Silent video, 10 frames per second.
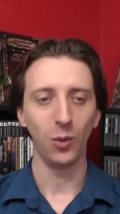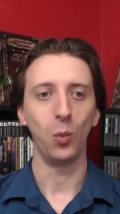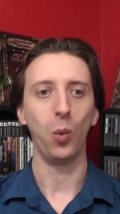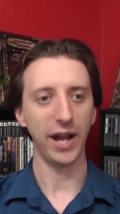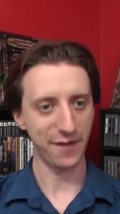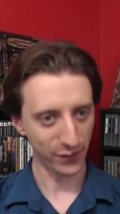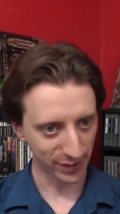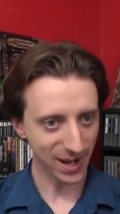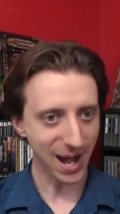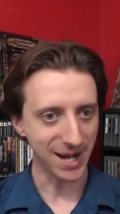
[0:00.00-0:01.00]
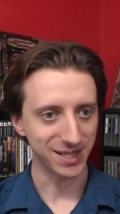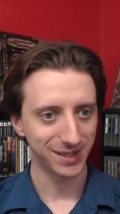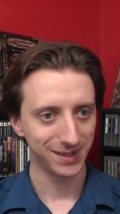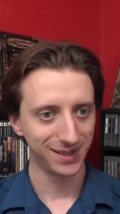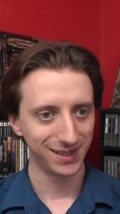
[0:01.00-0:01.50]
What I forgot
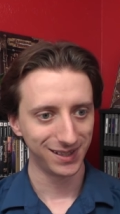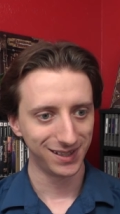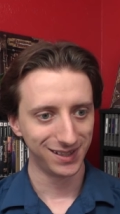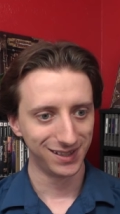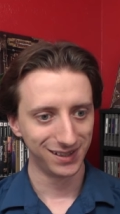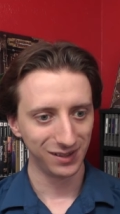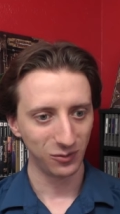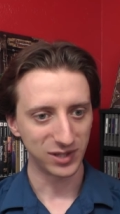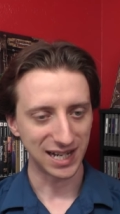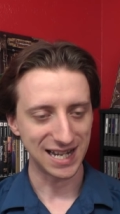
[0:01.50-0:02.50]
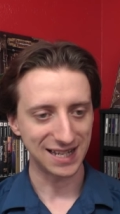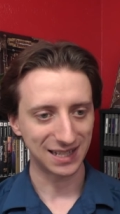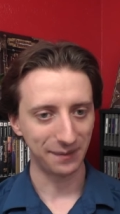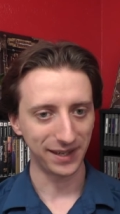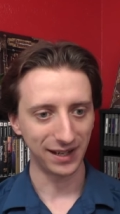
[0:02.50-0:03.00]
was that he had
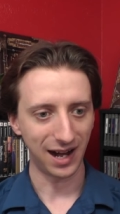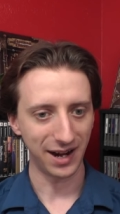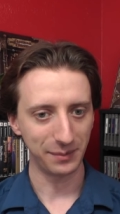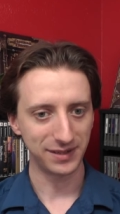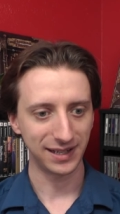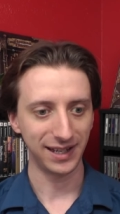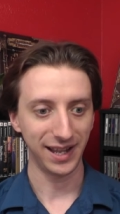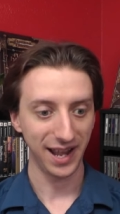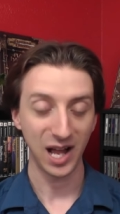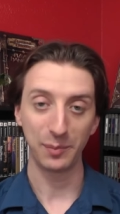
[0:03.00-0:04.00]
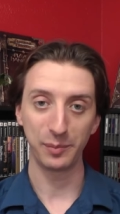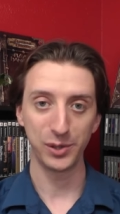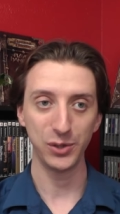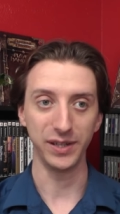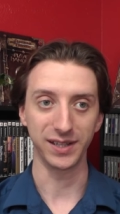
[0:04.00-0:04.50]
something on him to help him
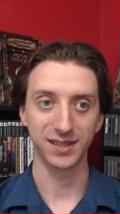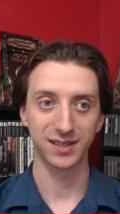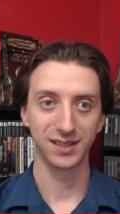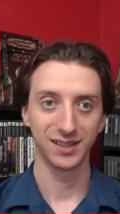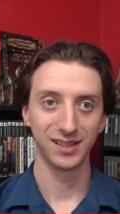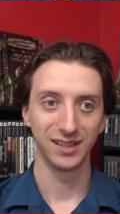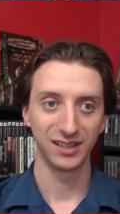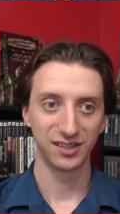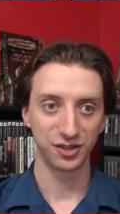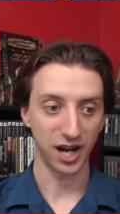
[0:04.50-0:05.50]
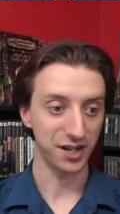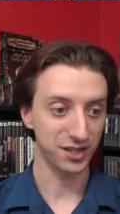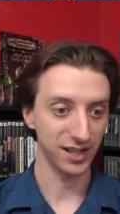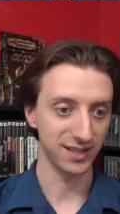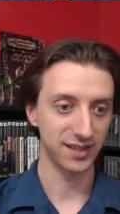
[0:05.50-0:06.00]
do this. Josh
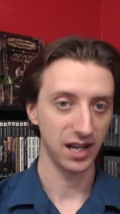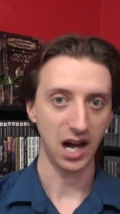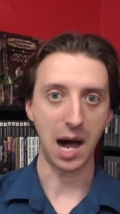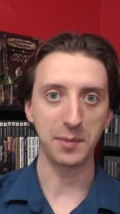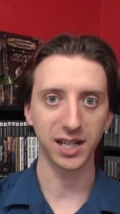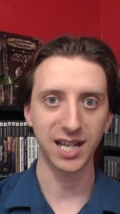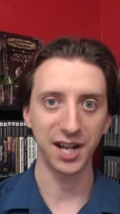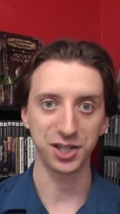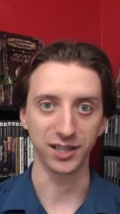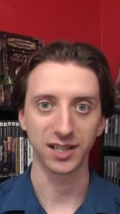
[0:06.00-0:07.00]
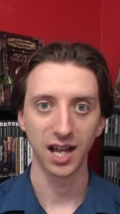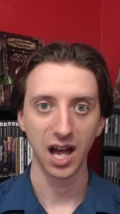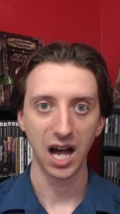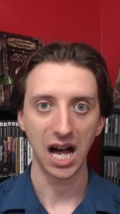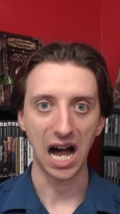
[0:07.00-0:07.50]
says, I'm gonna catch it.
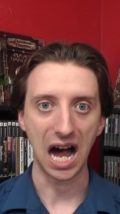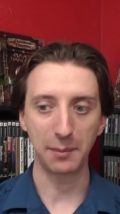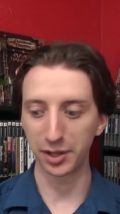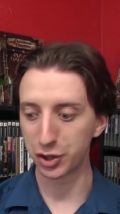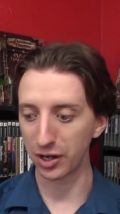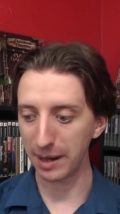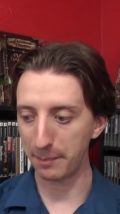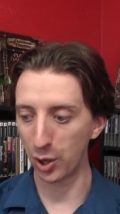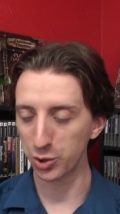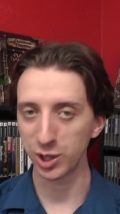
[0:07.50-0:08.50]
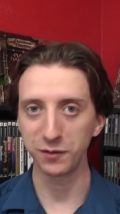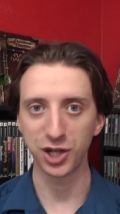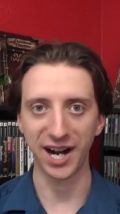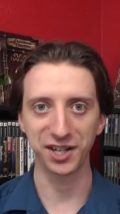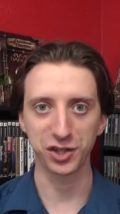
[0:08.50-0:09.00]
I'm gonna drink my potion of
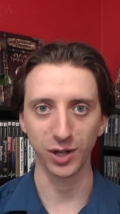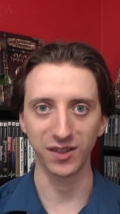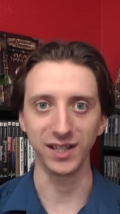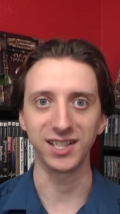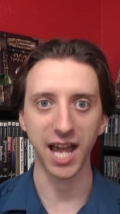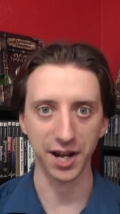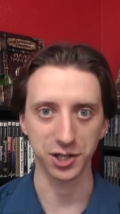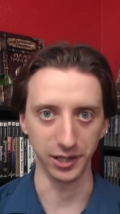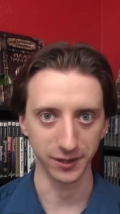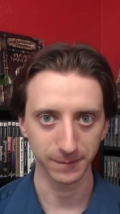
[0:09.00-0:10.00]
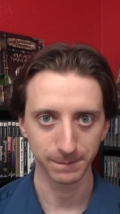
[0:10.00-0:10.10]
giant strength and catch it.